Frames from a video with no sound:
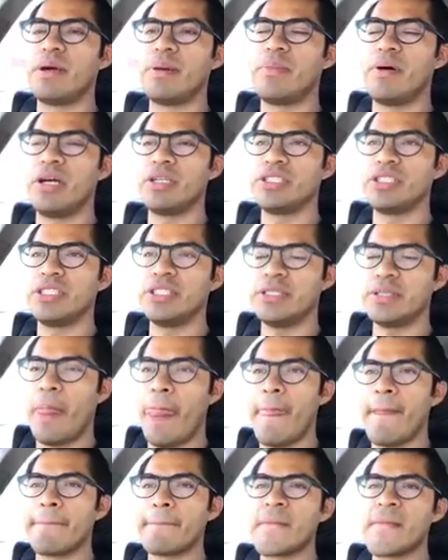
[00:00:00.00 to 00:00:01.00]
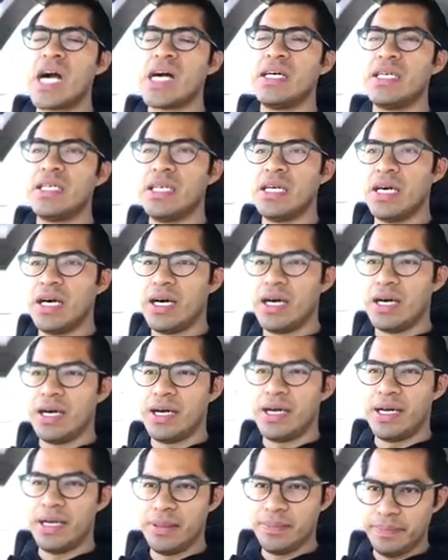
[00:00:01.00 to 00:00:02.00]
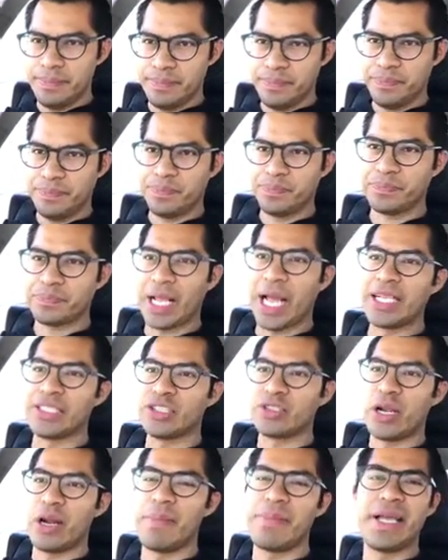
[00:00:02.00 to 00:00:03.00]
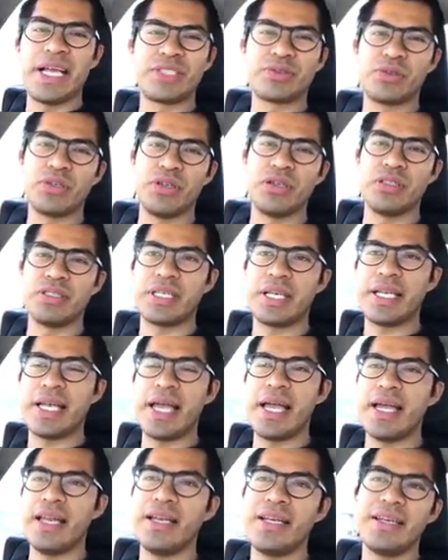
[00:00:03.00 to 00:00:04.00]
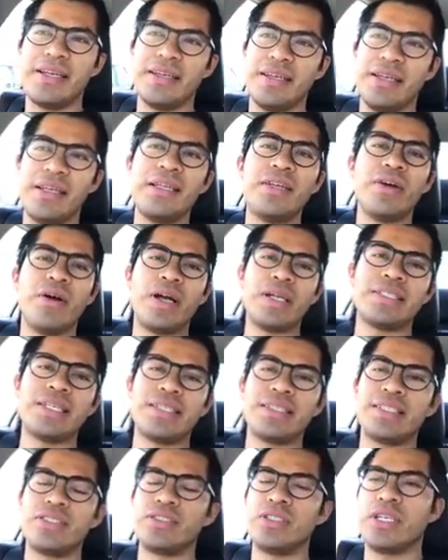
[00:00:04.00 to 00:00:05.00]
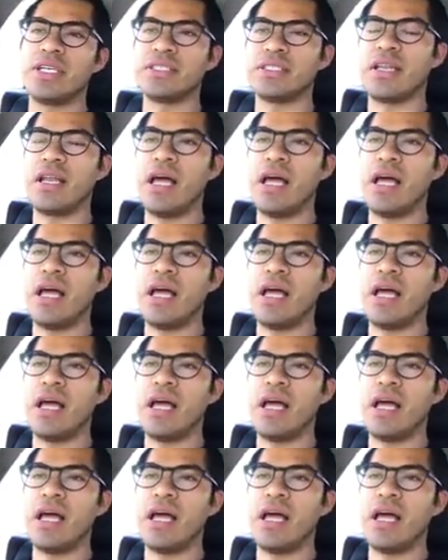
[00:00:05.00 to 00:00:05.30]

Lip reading: My apologies. I just try to be as real as I can, and I know I tend to cuss